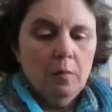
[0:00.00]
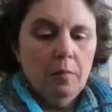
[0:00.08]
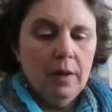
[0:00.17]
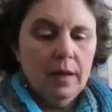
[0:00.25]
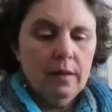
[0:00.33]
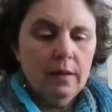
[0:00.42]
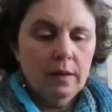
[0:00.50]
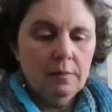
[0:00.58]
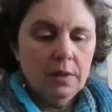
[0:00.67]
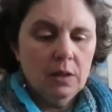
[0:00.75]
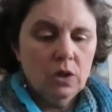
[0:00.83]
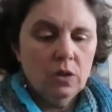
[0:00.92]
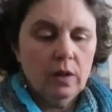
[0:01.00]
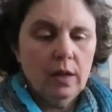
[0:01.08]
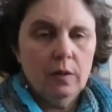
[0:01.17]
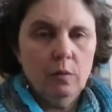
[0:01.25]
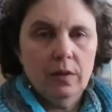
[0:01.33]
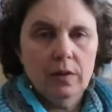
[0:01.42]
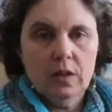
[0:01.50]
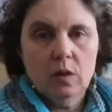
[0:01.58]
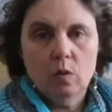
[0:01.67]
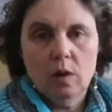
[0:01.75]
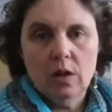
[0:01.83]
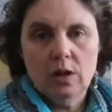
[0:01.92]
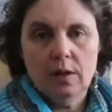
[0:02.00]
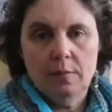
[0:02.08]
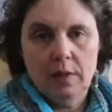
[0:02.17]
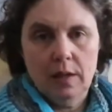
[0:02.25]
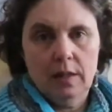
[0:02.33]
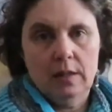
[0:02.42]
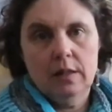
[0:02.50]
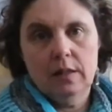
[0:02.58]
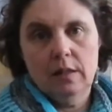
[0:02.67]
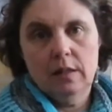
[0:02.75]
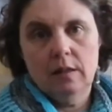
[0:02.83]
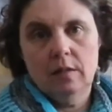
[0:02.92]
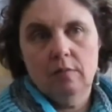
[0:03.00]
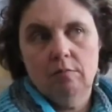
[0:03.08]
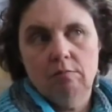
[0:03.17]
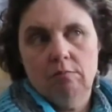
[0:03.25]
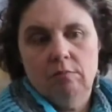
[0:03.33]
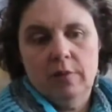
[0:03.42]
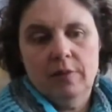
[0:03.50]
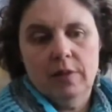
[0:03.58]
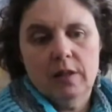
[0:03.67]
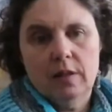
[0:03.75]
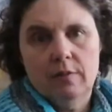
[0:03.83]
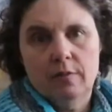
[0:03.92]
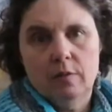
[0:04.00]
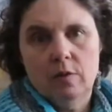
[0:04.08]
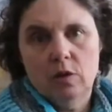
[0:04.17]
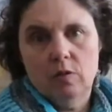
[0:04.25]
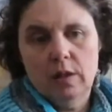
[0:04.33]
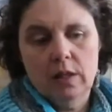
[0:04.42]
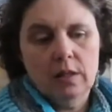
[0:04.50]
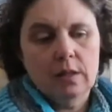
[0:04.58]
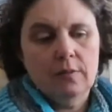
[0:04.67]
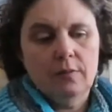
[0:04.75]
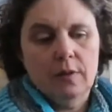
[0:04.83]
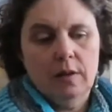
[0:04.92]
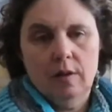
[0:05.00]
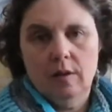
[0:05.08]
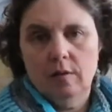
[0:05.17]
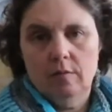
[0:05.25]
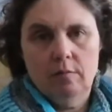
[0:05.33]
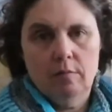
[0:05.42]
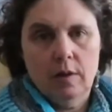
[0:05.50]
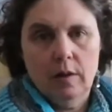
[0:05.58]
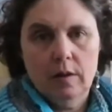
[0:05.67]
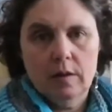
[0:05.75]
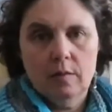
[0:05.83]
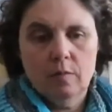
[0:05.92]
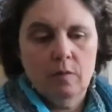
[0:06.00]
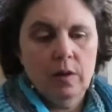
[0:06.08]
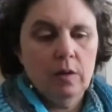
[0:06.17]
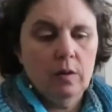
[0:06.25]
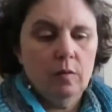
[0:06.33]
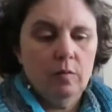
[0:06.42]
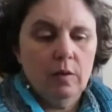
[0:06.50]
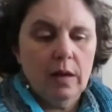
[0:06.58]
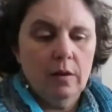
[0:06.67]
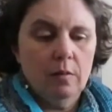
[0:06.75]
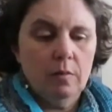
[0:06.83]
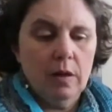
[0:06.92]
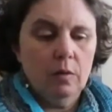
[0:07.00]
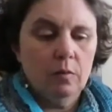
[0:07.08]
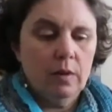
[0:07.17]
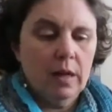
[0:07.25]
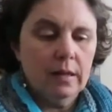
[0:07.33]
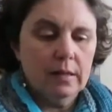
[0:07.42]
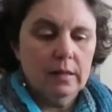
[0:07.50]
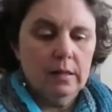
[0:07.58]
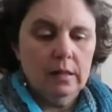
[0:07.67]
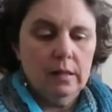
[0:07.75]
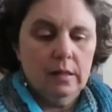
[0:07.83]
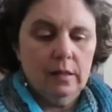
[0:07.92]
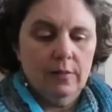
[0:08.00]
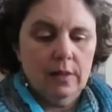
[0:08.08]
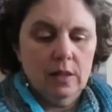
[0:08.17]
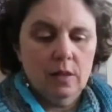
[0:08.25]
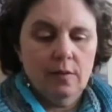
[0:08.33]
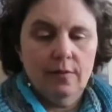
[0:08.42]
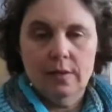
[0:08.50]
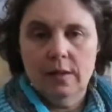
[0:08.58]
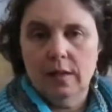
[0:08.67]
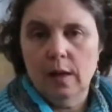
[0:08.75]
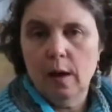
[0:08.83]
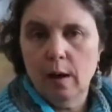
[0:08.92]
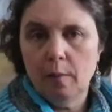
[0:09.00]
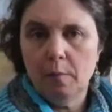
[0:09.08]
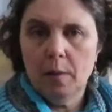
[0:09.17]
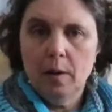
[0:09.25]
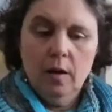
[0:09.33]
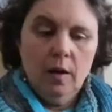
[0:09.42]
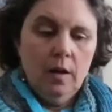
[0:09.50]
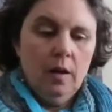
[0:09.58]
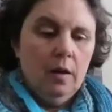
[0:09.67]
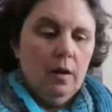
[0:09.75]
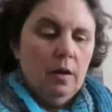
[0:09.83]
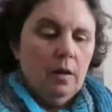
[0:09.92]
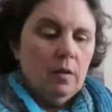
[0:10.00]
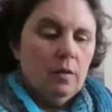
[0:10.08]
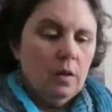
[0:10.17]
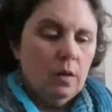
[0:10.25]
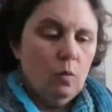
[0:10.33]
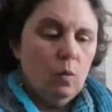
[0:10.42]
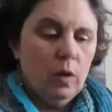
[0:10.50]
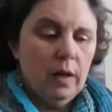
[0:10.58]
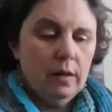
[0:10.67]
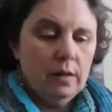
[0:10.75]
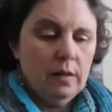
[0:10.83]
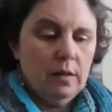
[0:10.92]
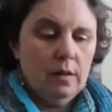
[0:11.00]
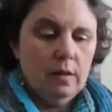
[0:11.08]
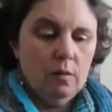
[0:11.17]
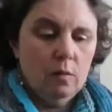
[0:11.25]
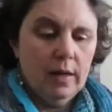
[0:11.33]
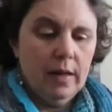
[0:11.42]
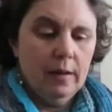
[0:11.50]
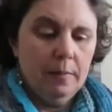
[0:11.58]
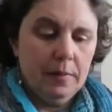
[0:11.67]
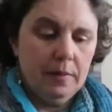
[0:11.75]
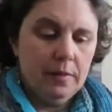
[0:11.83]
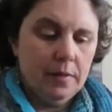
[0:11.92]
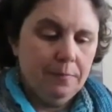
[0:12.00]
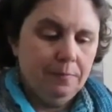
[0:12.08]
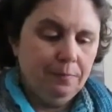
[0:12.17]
But I think I'm going to try it with the swatch I made and see if it shrinks, if it locks out nicely, if it softens it up. You know, what happens.